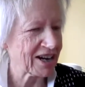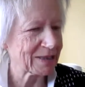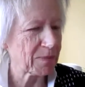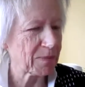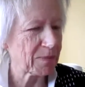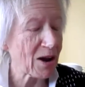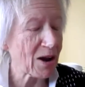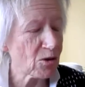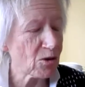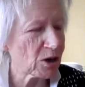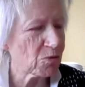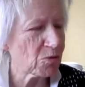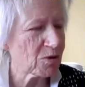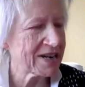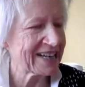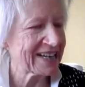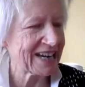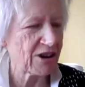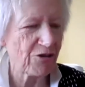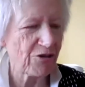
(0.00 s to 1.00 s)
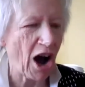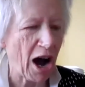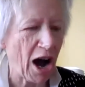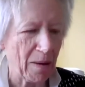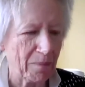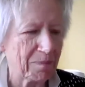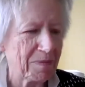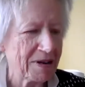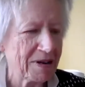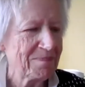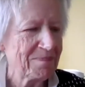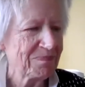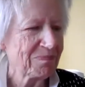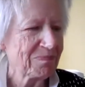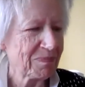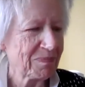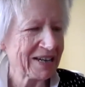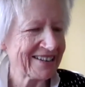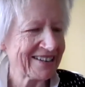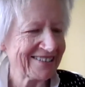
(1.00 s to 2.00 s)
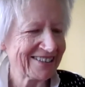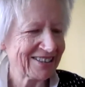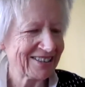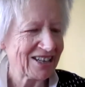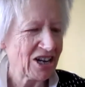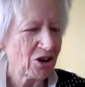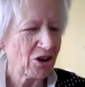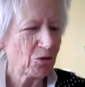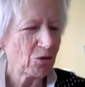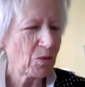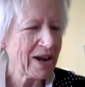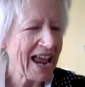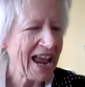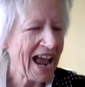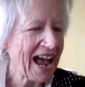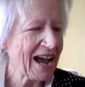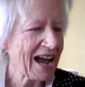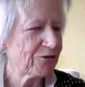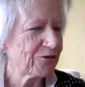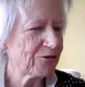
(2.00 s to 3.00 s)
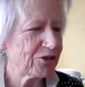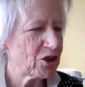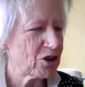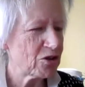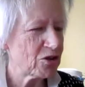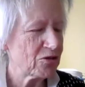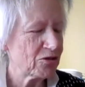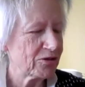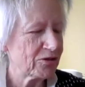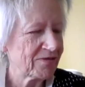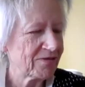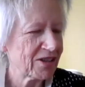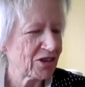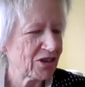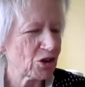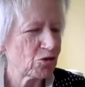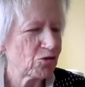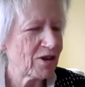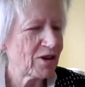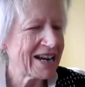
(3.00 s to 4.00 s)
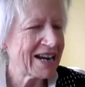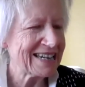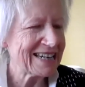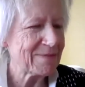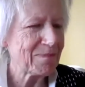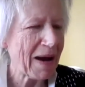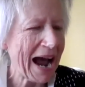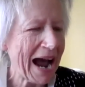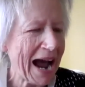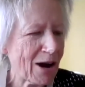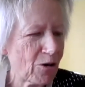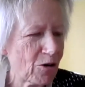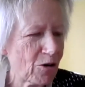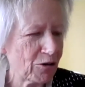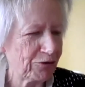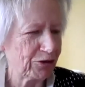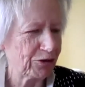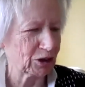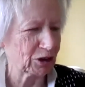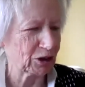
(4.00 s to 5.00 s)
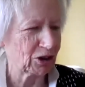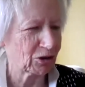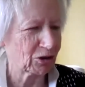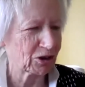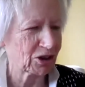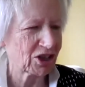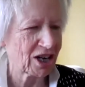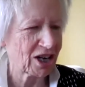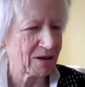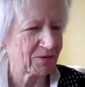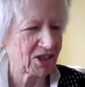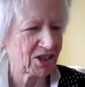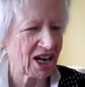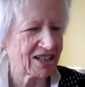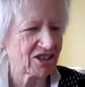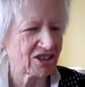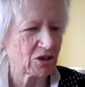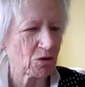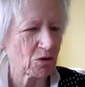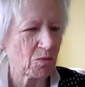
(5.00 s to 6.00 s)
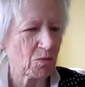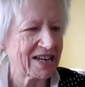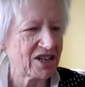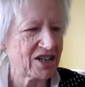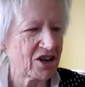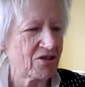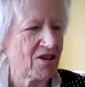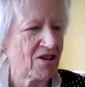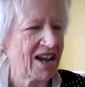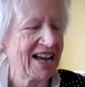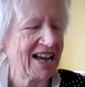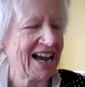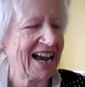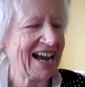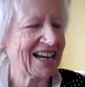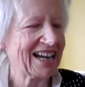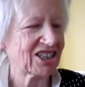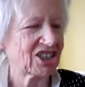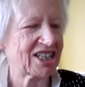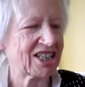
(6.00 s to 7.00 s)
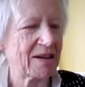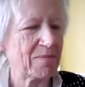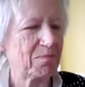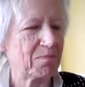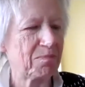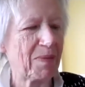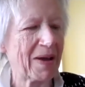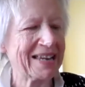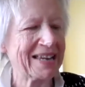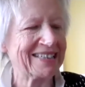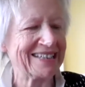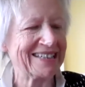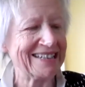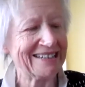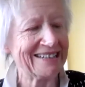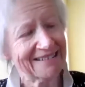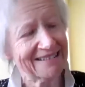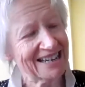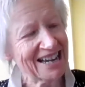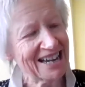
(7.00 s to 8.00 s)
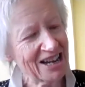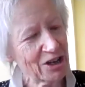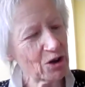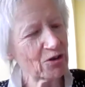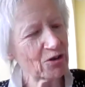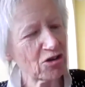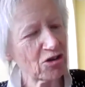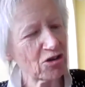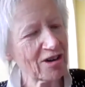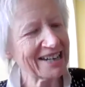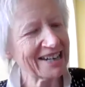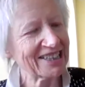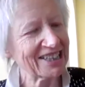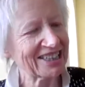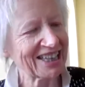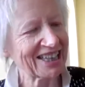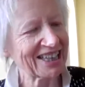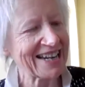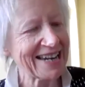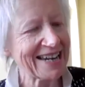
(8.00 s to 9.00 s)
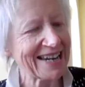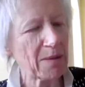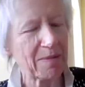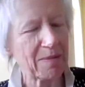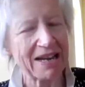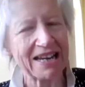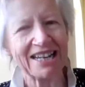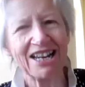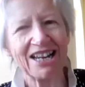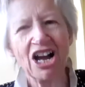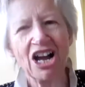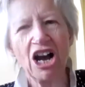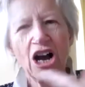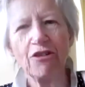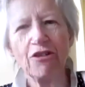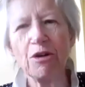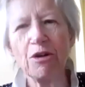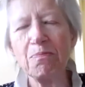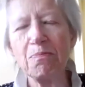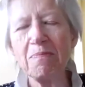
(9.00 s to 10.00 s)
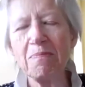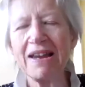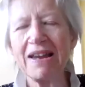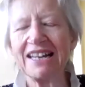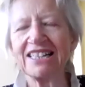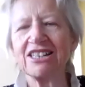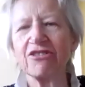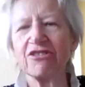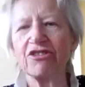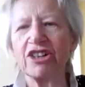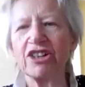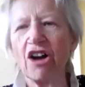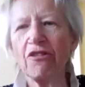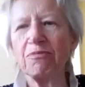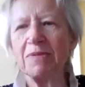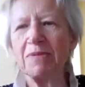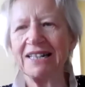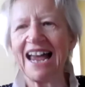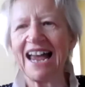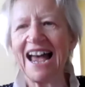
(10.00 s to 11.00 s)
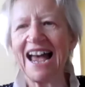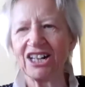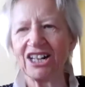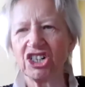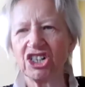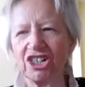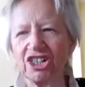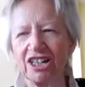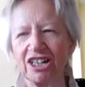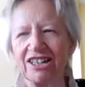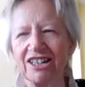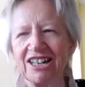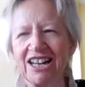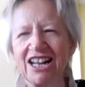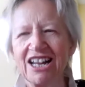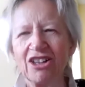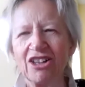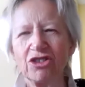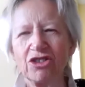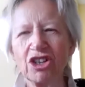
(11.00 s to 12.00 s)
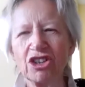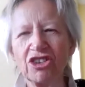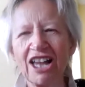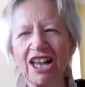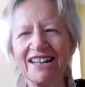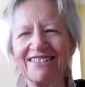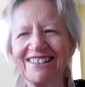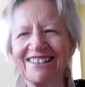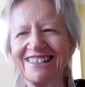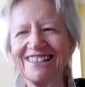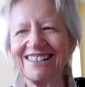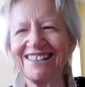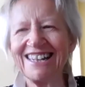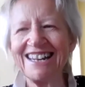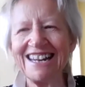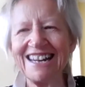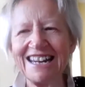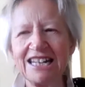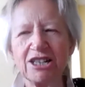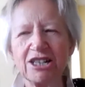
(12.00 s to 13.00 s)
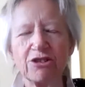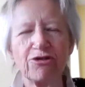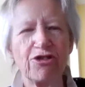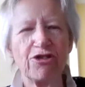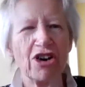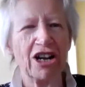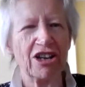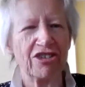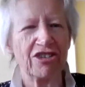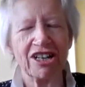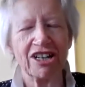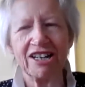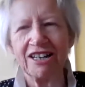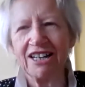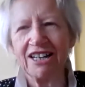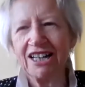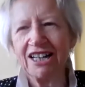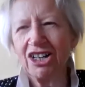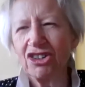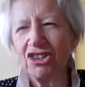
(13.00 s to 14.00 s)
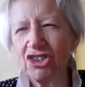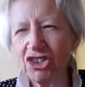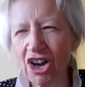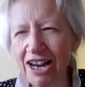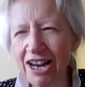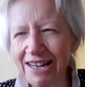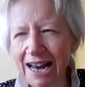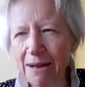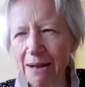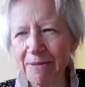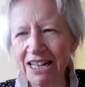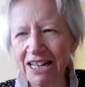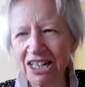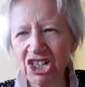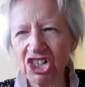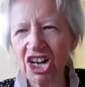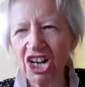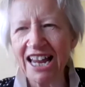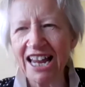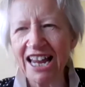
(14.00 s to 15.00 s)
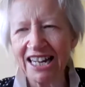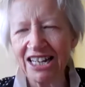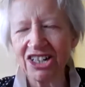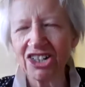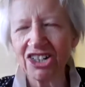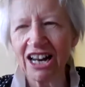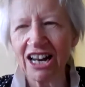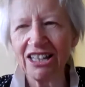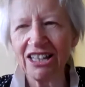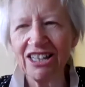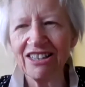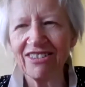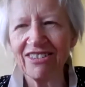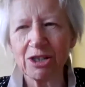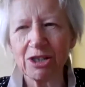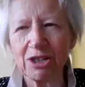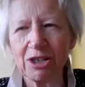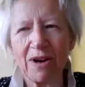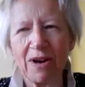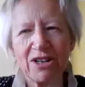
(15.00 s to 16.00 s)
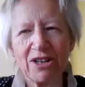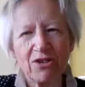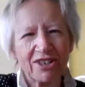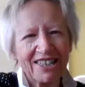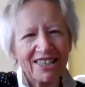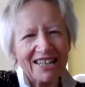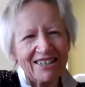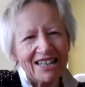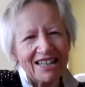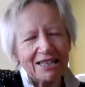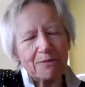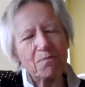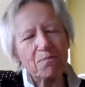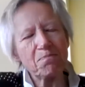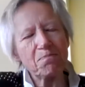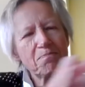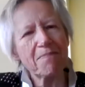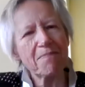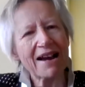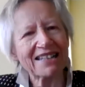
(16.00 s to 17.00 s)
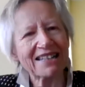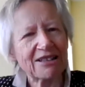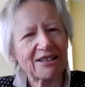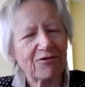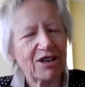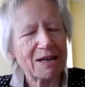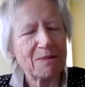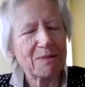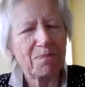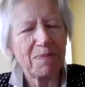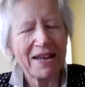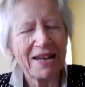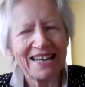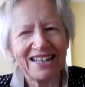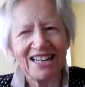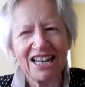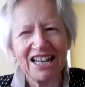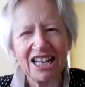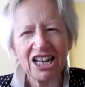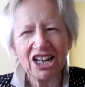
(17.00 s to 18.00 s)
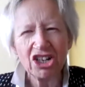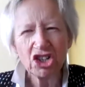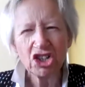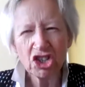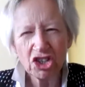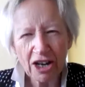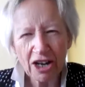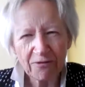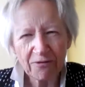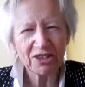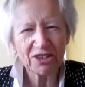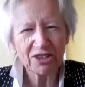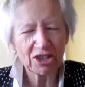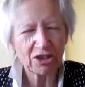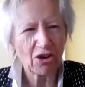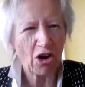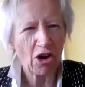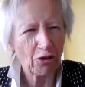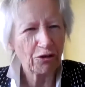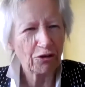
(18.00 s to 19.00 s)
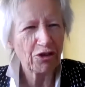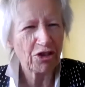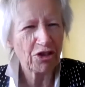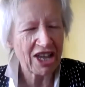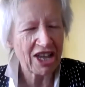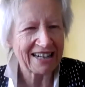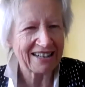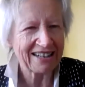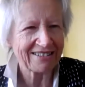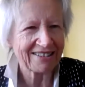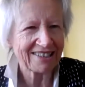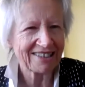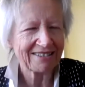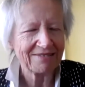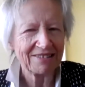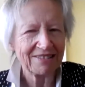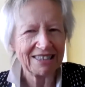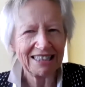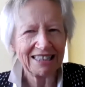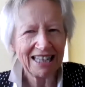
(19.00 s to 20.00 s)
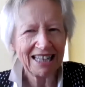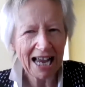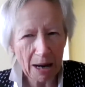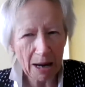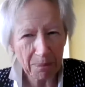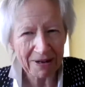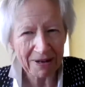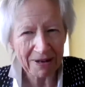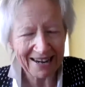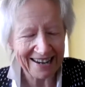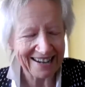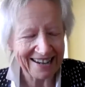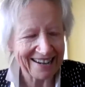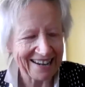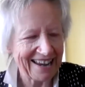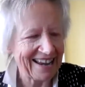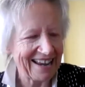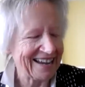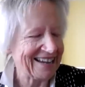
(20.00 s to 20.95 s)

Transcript: But I also wouldn't give up, because we have the really powerful long-term changes are when you actually embed it, you create a dynamic of a mix of government action that then seeds further dynamic change. And I think that's where you see these massively big shifts of things happening.